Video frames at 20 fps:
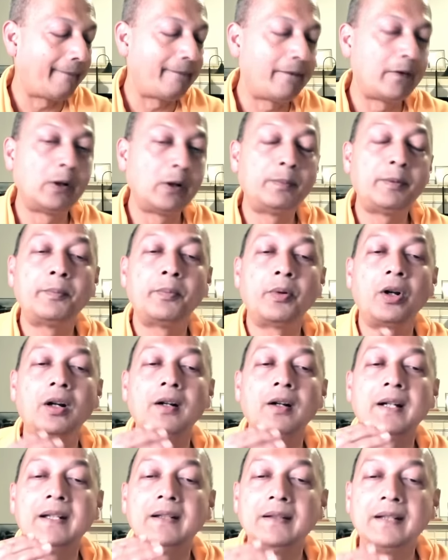We will be
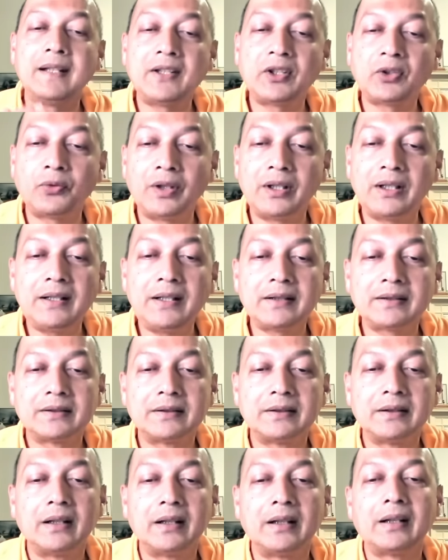born in this world
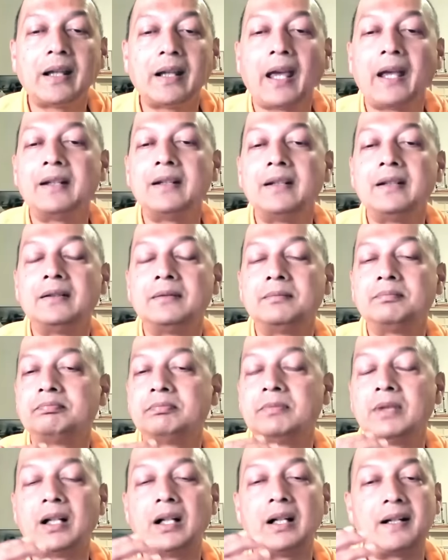and in
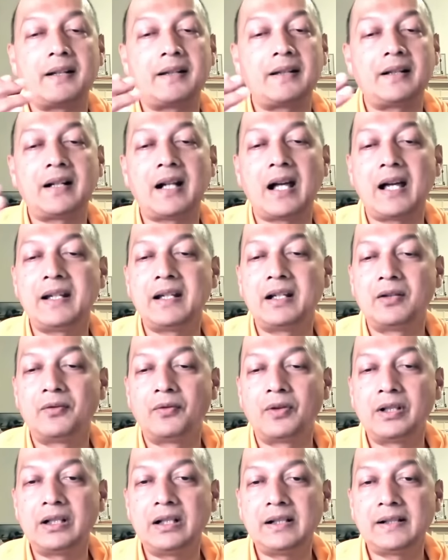other higher
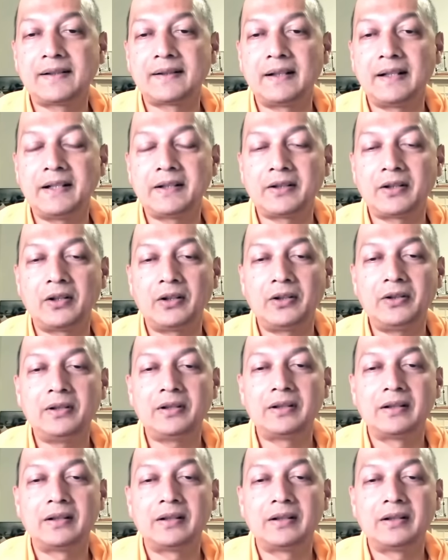worlds later on.